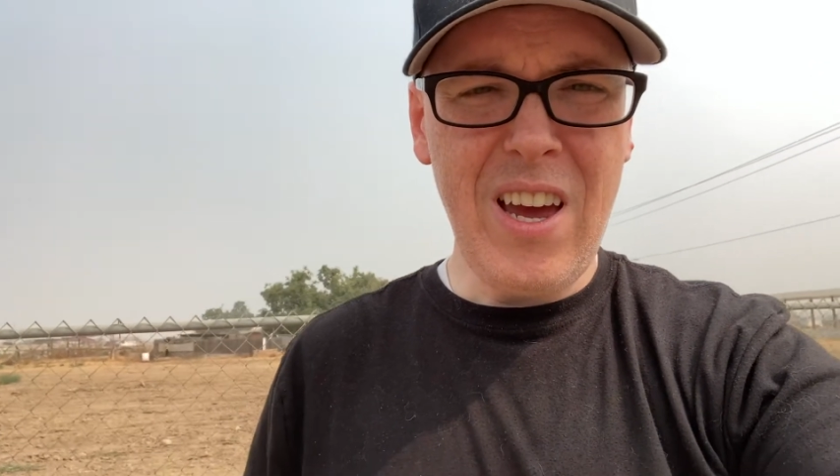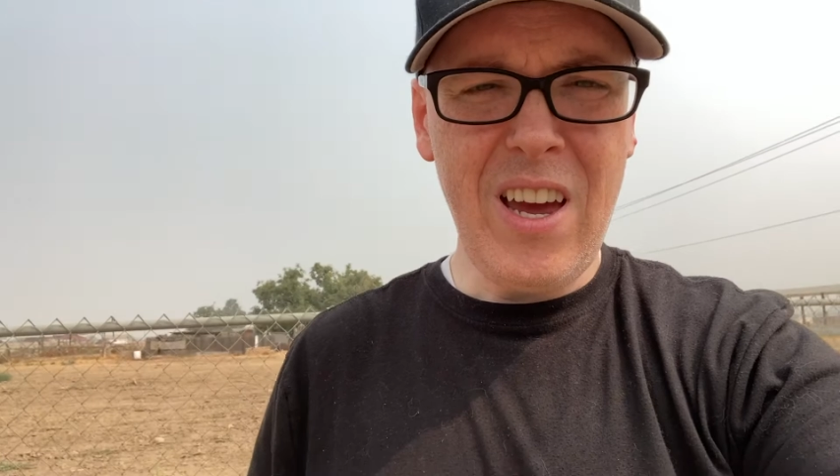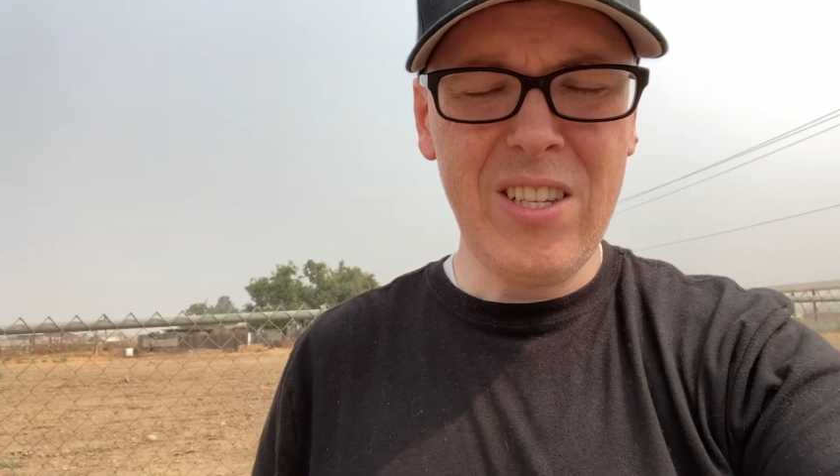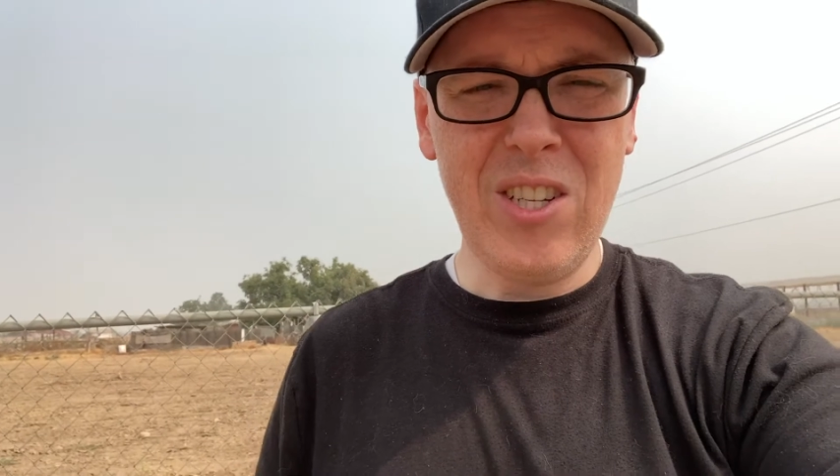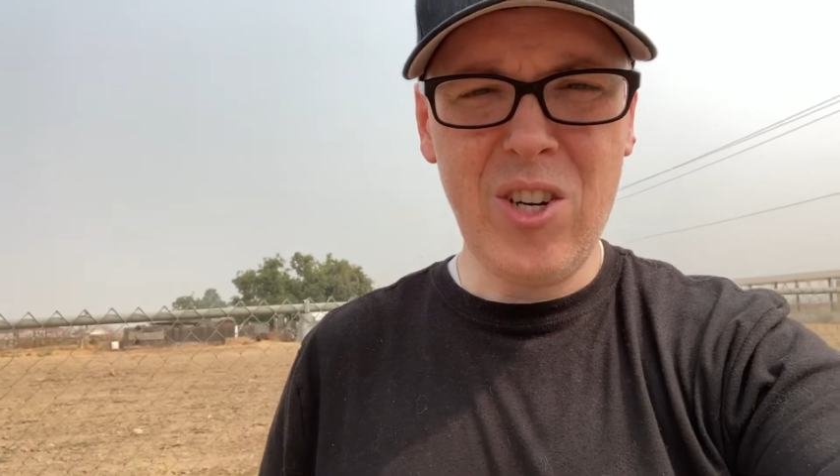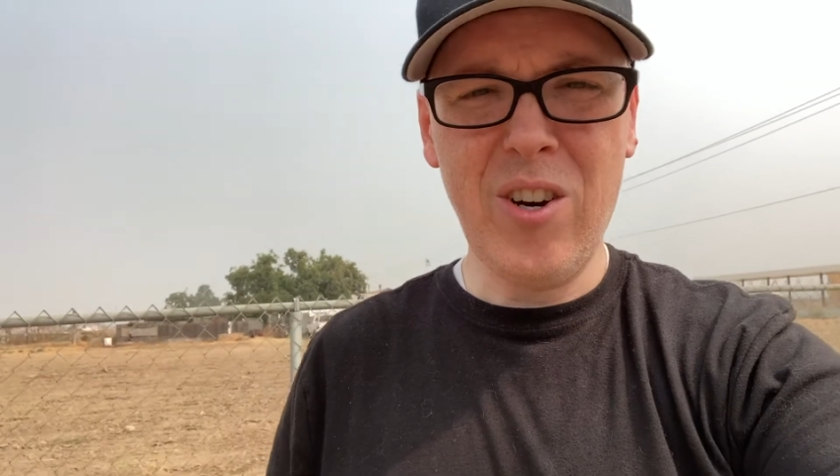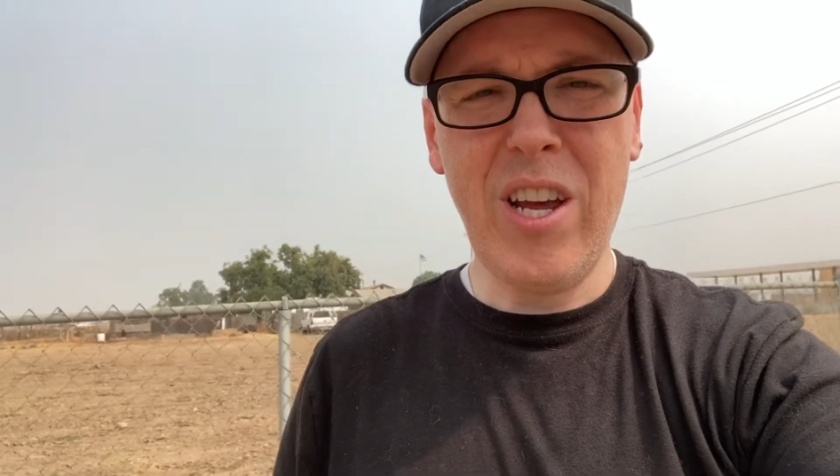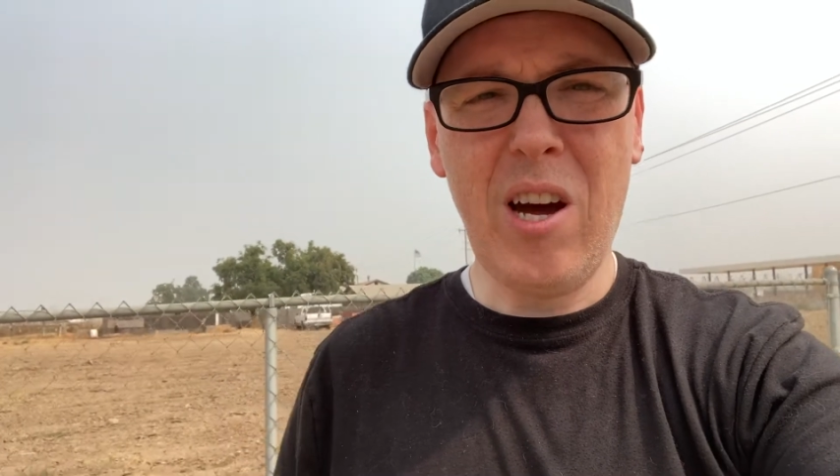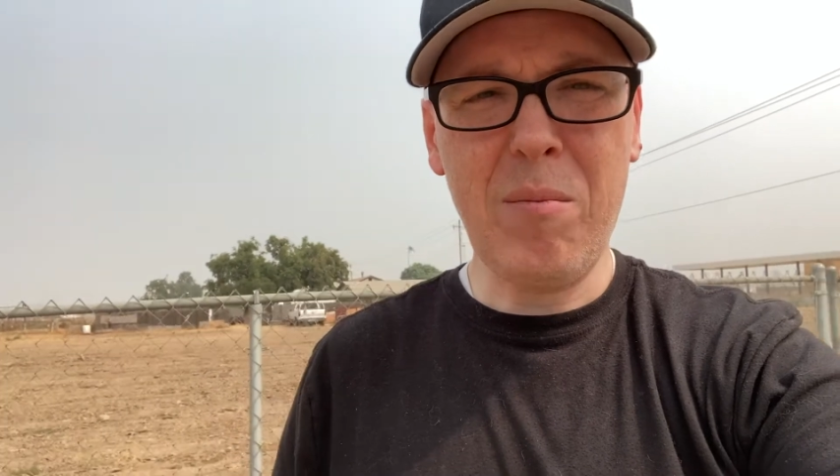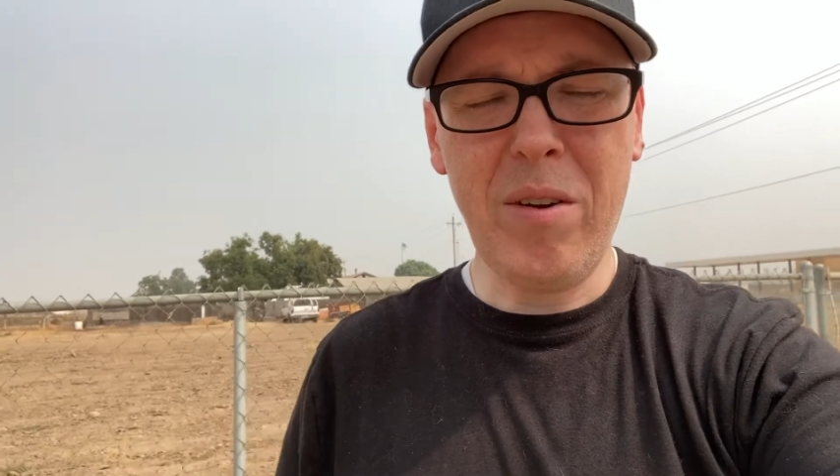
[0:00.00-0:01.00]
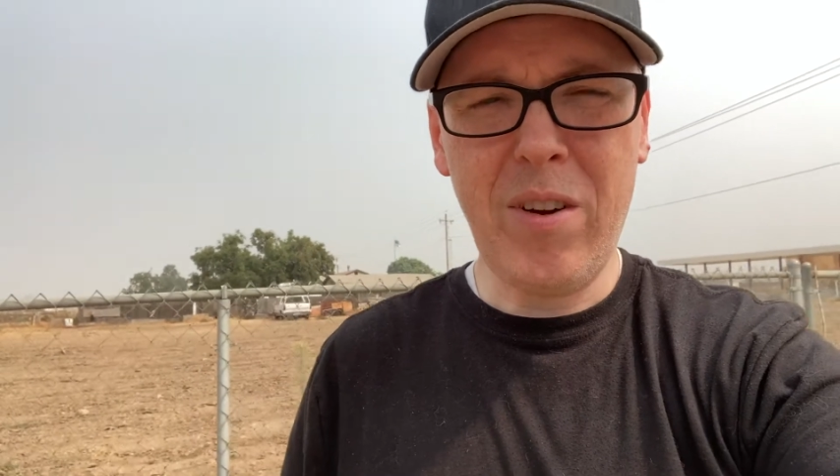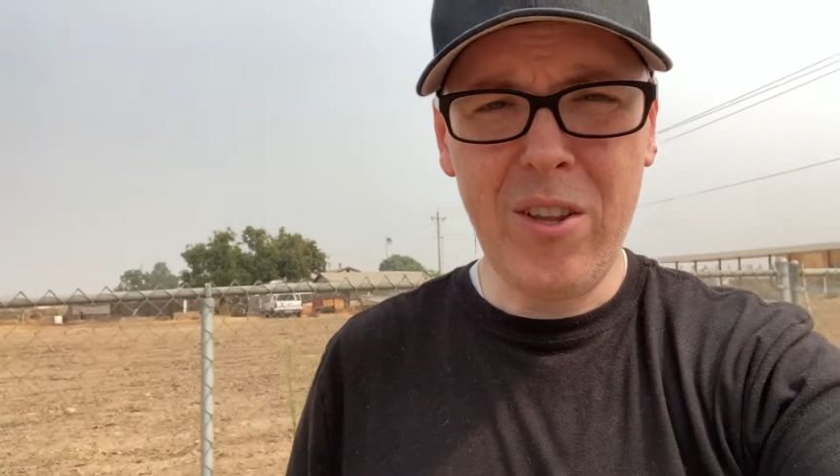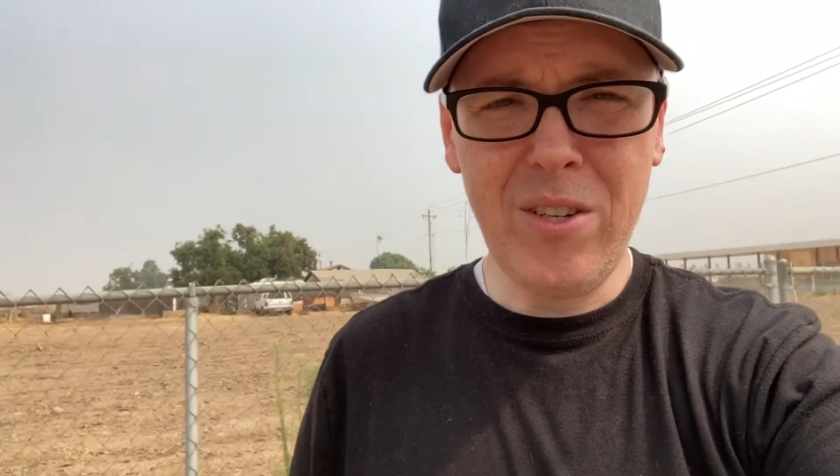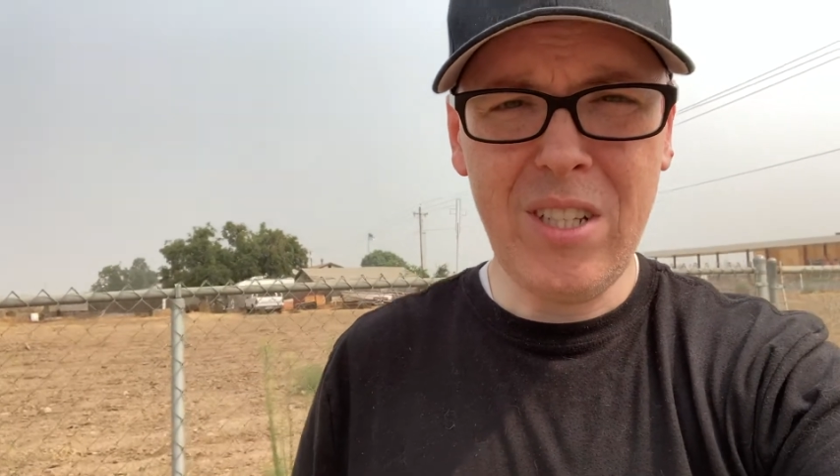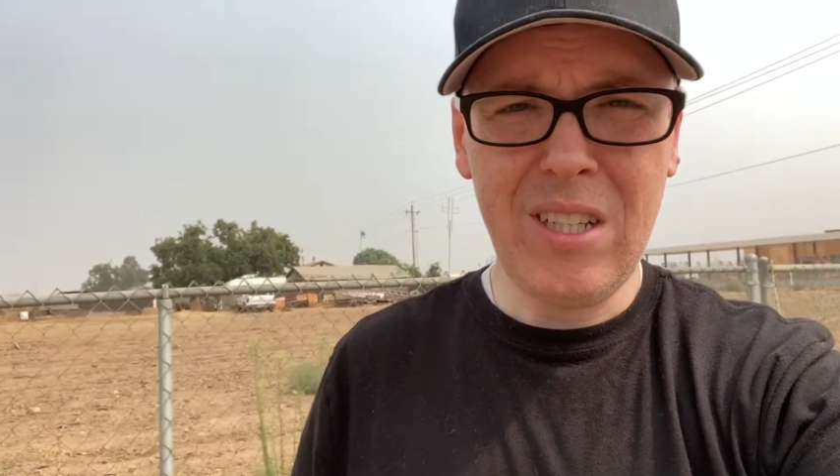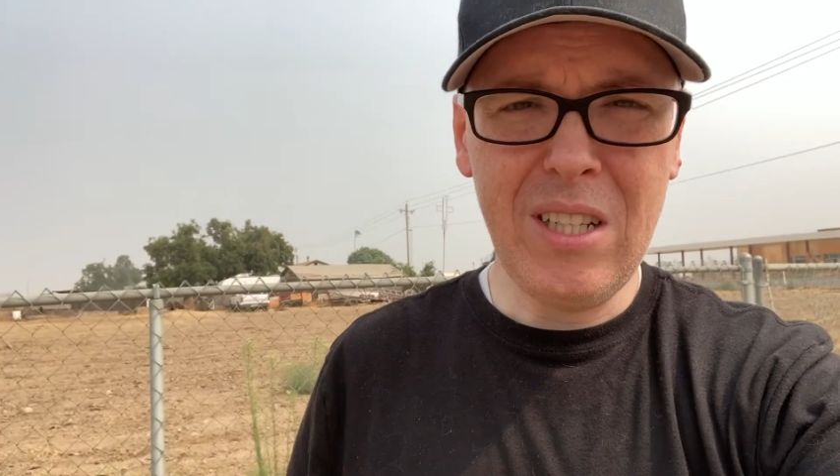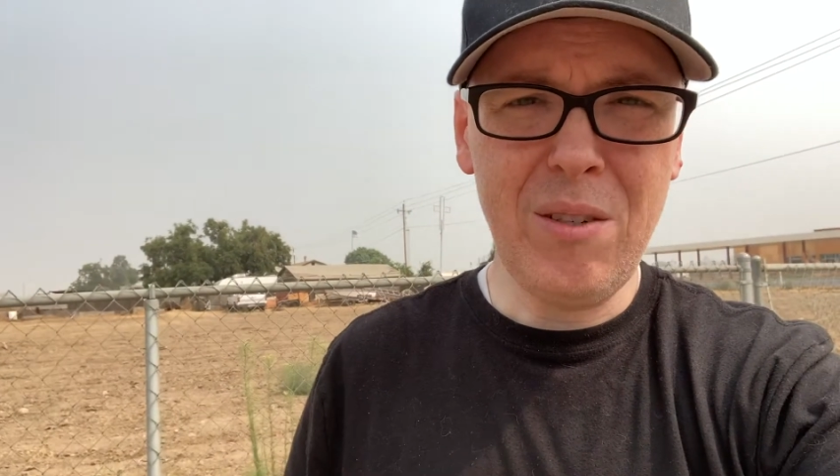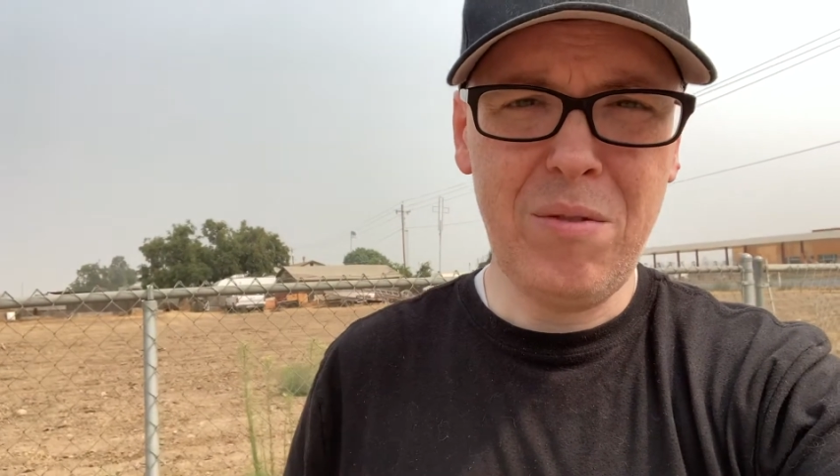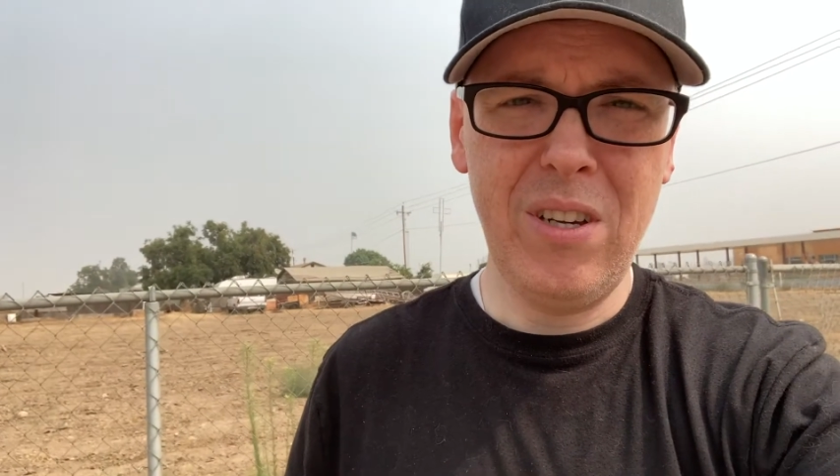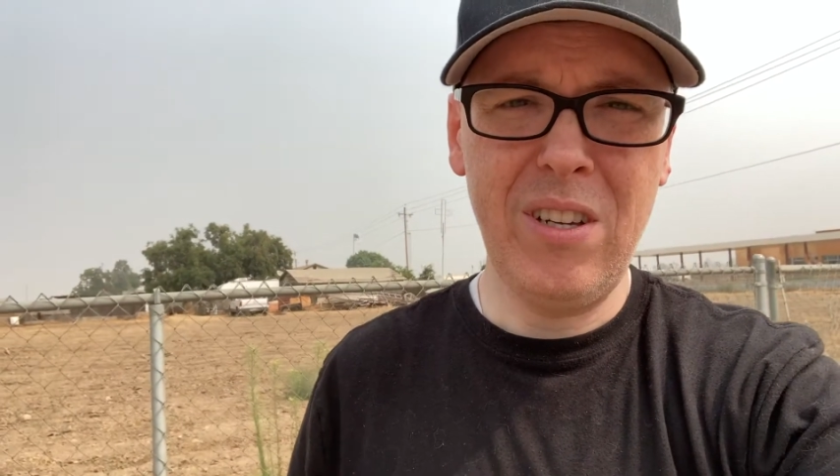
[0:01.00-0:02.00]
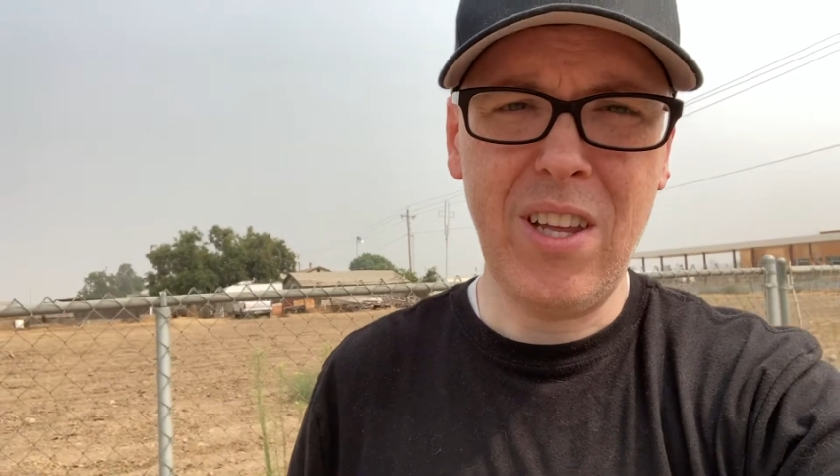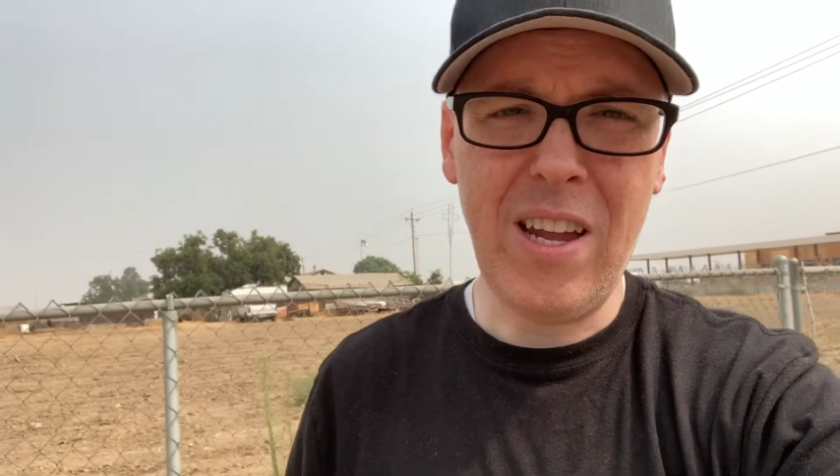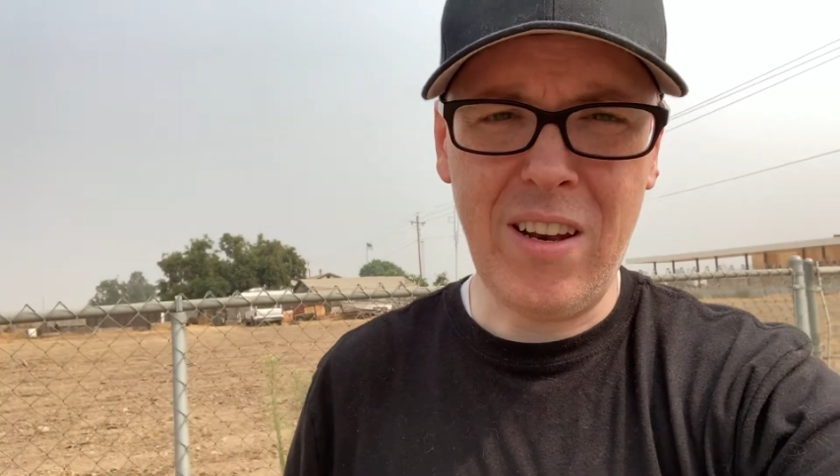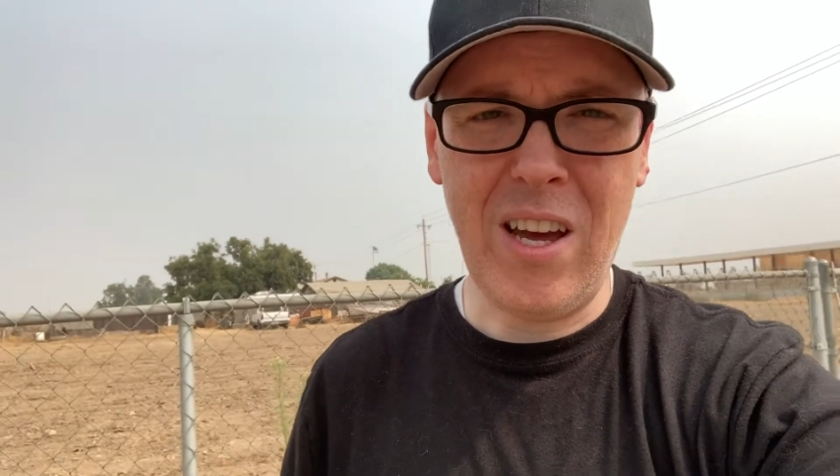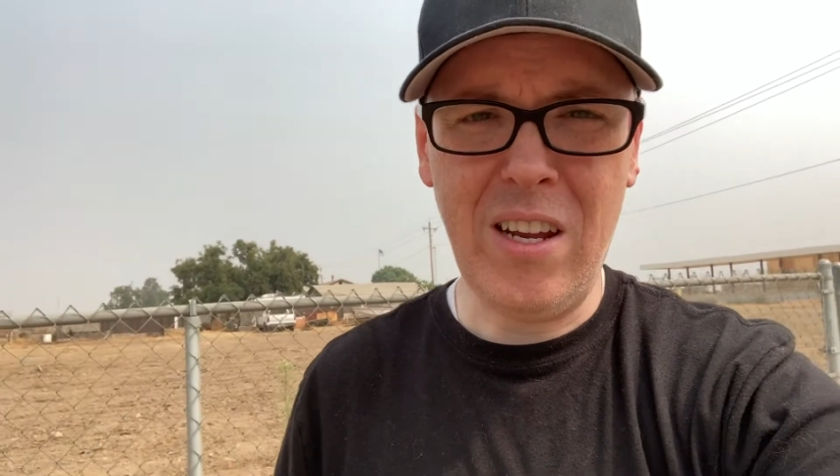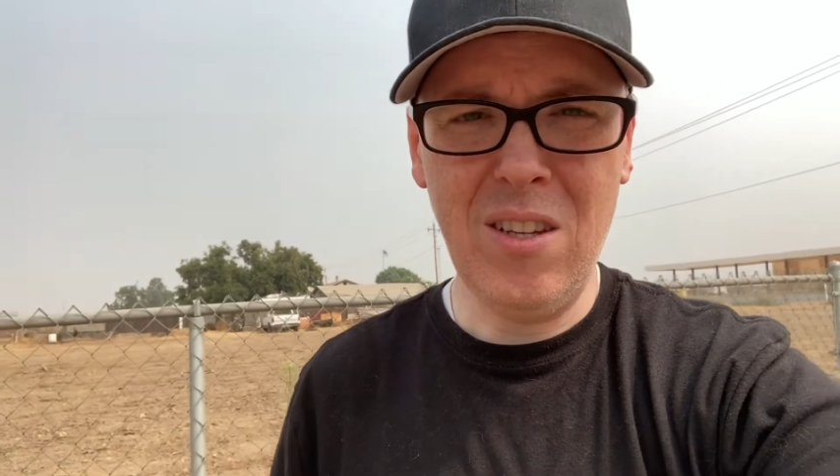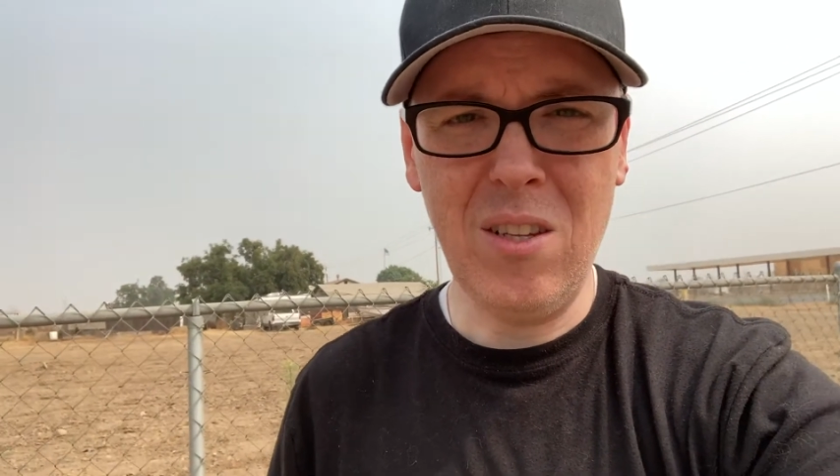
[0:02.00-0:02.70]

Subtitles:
As it turned out, my father did live that night.